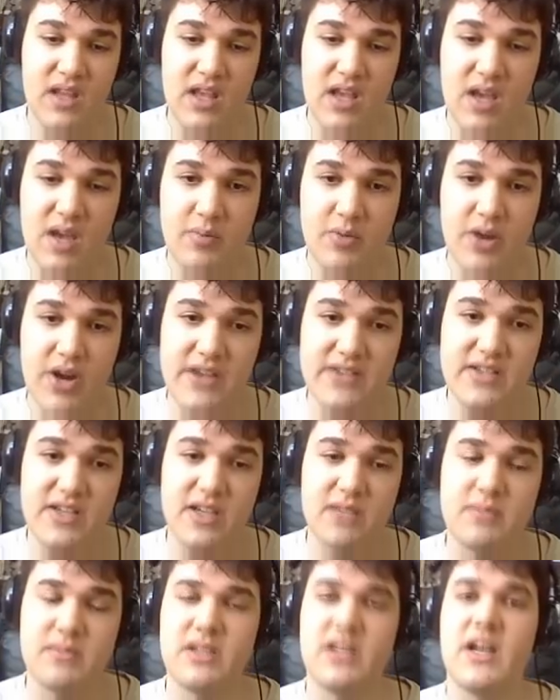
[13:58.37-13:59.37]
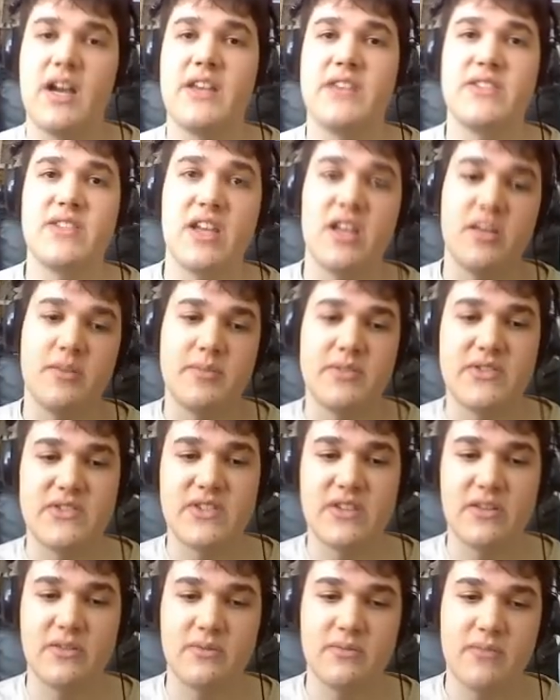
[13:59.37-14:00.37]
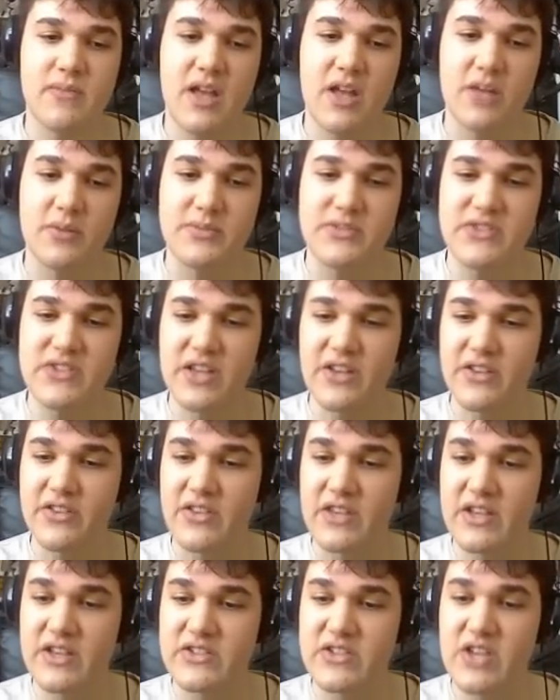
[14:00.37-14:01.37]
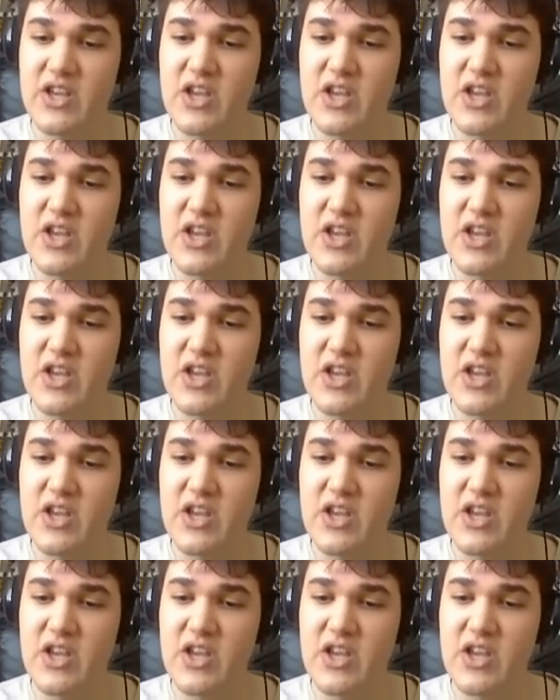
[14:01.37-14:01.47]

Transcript: Appraiser can be nice to help sell things.